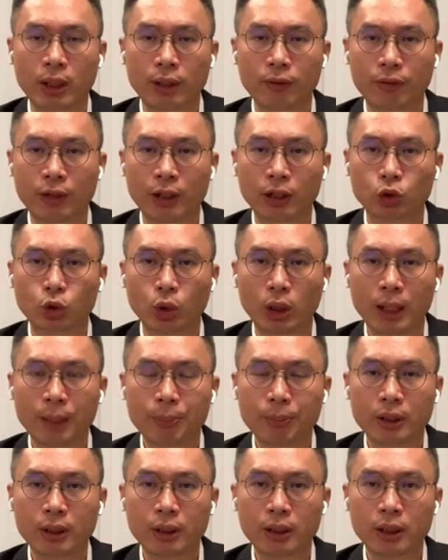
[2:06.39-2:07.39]
tra- fly
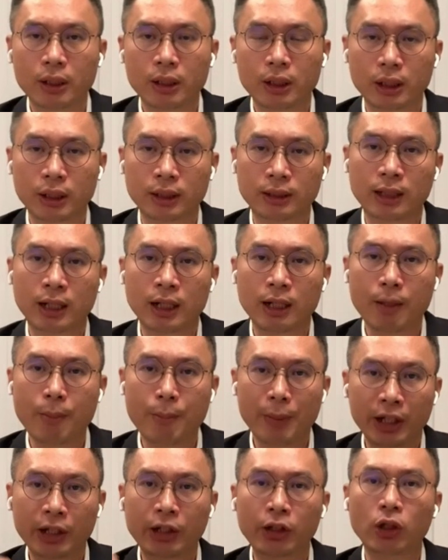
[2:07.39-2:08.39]
trap, it's
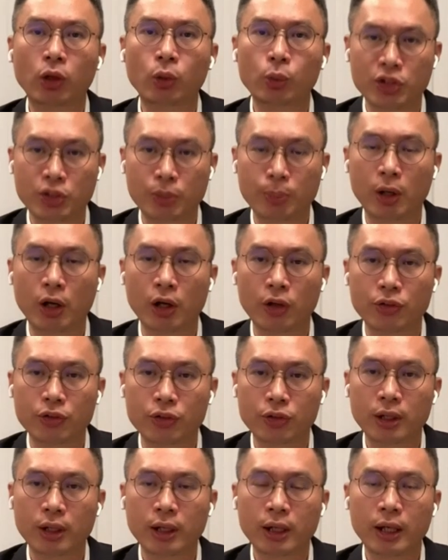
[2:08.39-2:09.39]
kind of mechanical
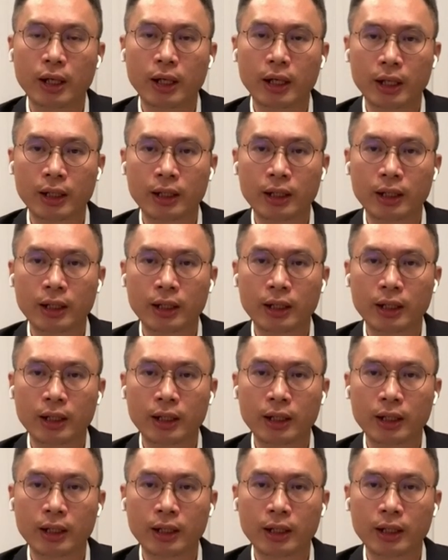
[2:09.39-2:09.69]
response.